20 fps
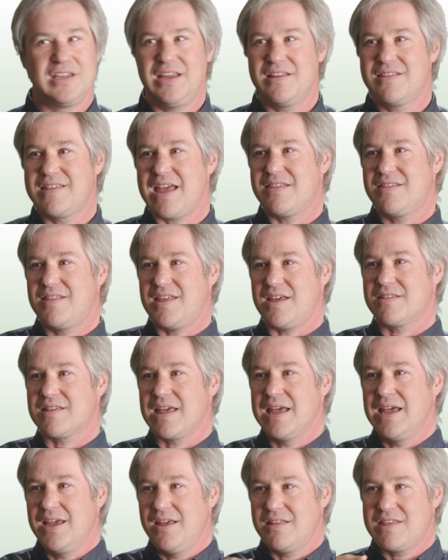And he said
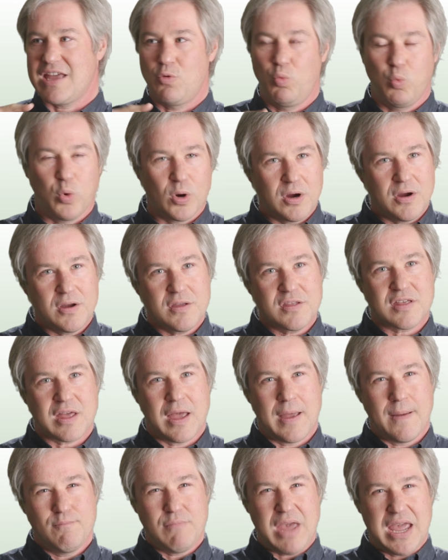this, he said, words
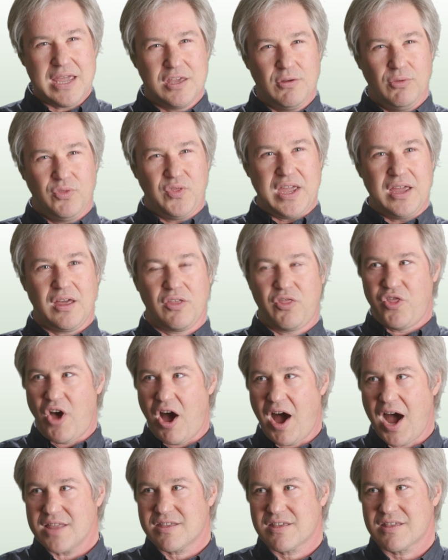make you think
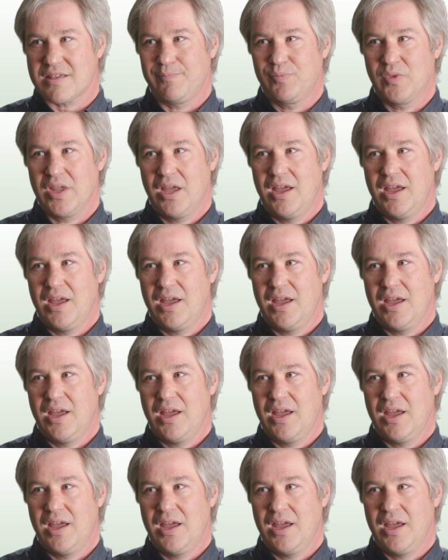thoughts,